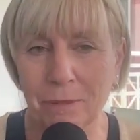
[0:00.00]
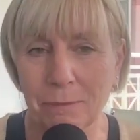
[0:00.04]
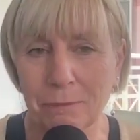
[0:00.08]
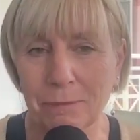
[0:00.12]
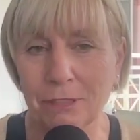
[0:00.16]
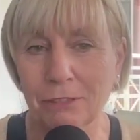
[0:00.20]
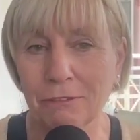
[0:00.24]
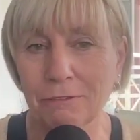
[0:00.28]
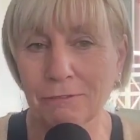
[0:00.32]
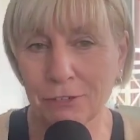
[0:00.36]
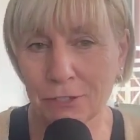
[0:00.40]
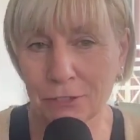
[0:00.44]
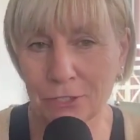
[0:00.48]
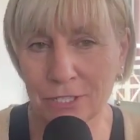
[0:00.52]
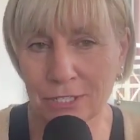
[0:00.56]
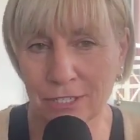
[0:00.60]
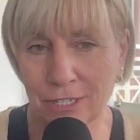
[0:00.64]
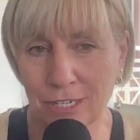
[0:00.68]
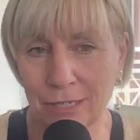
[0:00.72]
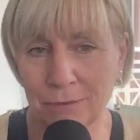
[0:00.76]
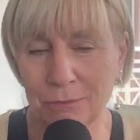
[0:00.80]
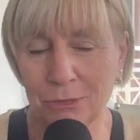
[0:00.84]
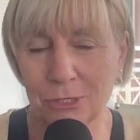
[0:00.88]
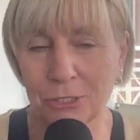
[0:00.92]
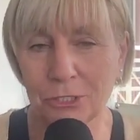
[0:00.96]
But the first
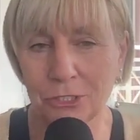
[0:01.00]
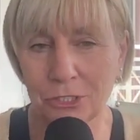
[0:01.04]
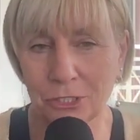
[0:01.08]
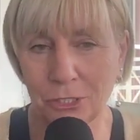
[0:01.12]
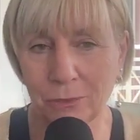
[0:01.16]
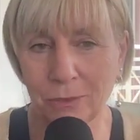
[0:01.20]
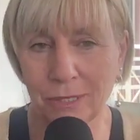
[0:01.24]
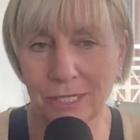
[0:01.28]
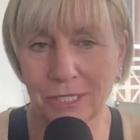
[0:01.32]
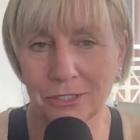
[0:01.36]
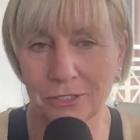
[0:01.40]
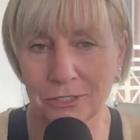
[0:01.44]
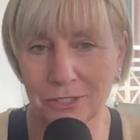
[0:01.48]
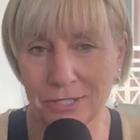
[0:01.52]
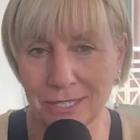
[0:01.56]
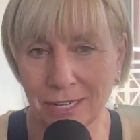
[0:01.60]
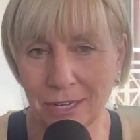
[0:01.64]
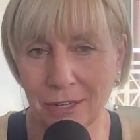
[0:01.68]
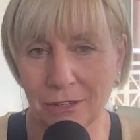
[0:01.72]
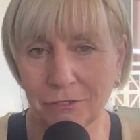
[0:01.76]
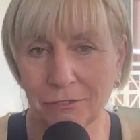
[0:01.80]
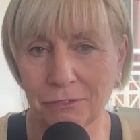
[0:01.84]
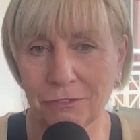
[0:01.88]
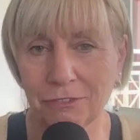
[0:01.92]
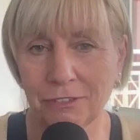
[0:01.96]
time you're showing
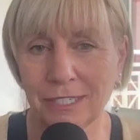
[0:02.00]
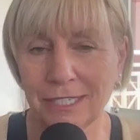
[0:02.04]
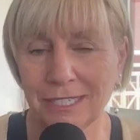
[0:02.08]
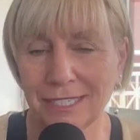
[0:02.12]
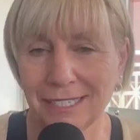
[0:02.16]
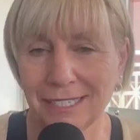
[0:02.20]
yourself